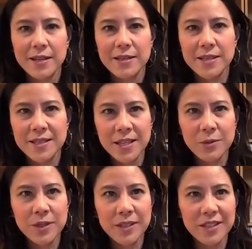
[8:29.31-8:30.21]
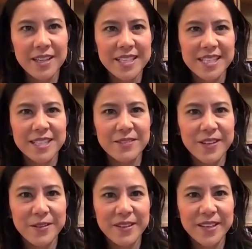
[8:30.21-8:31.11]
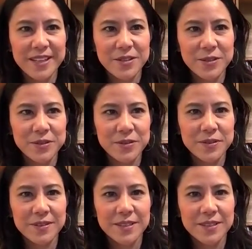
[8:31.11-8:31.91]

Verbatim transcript: Does anyone identify with that at all?